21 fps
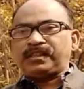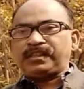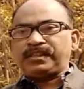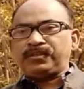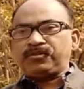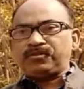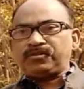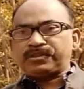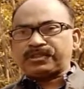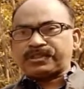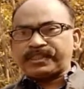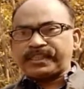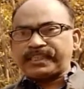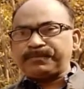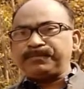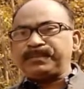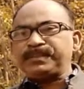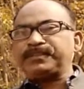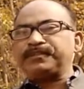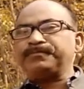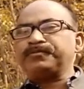your
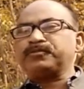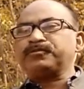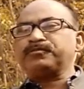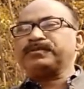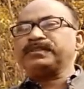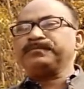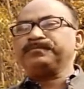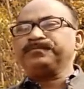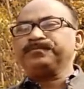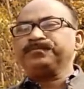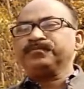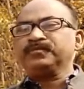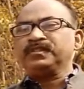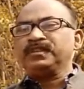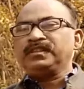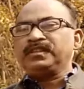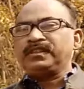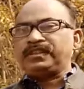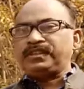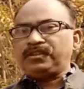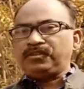statement of problem,
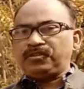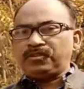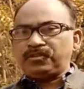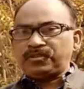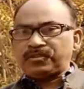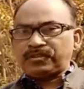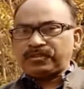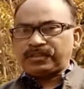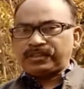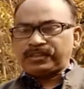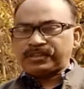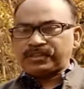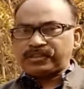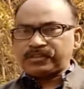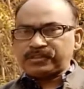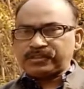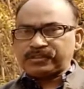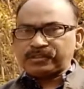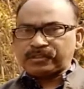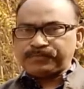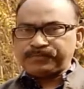your
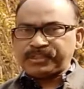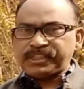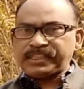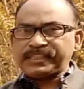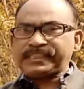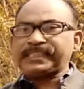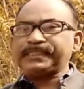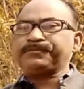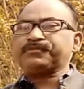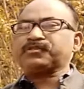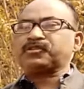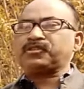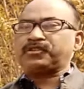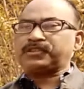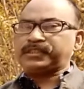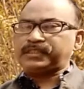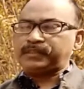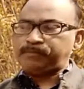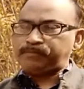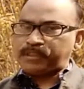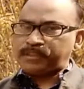research objectives or
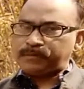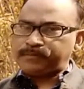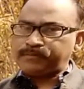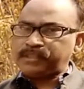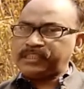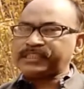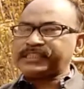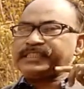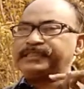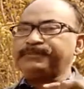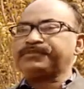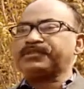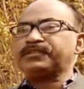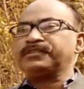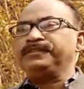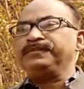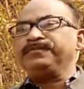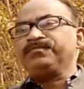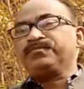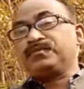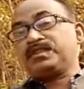simply objectives,
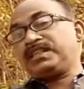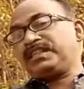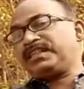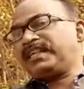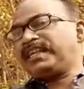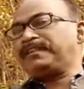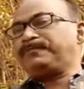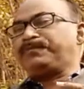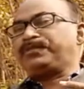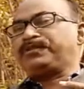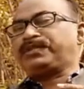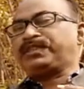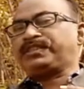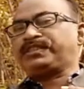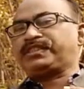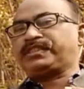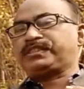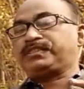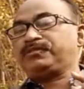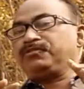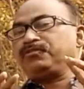then
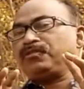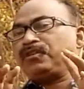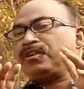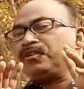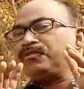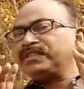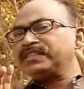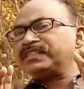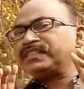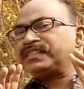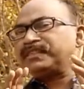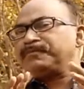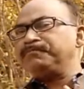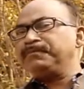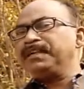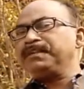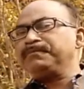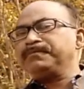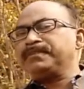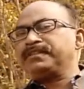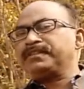hypothesis. You always
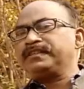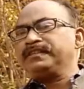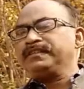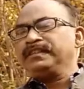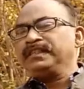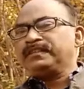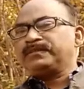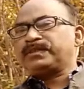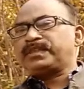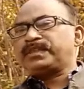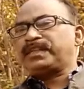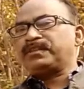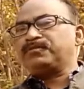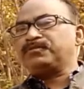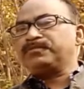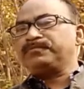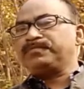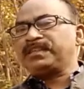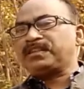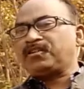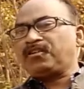remember there
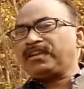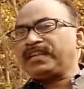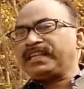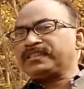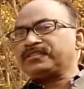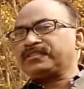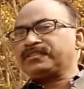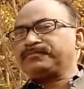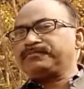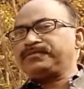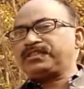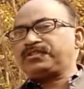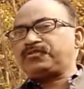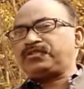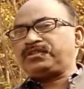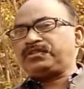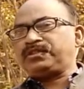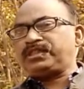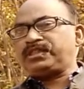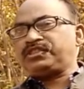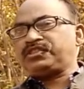would be a connection
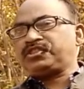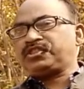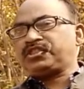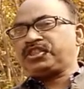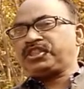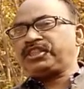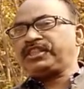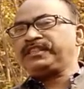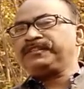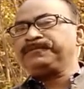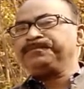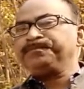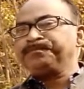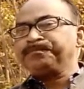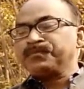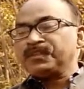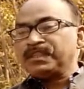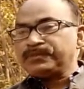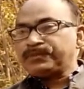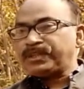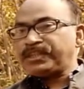between these
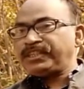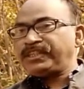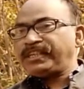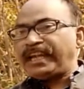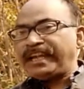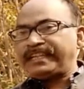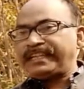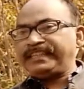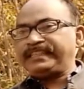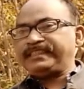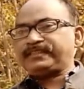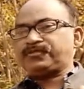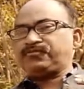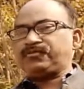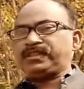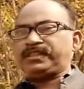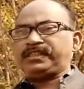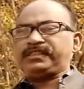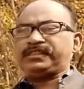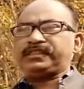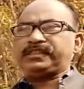three headings.
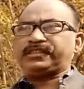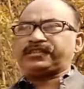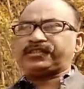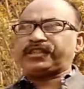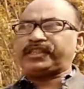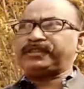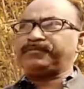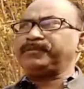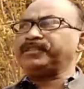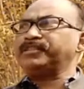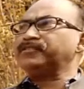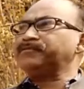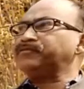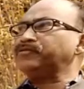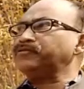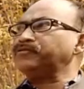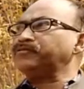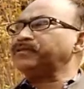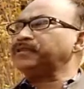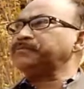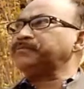One is a statement of
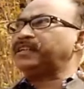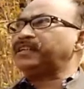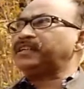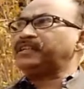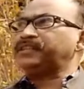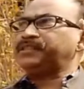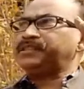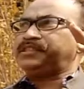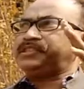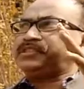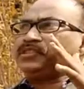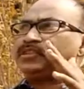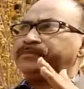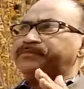problem, another is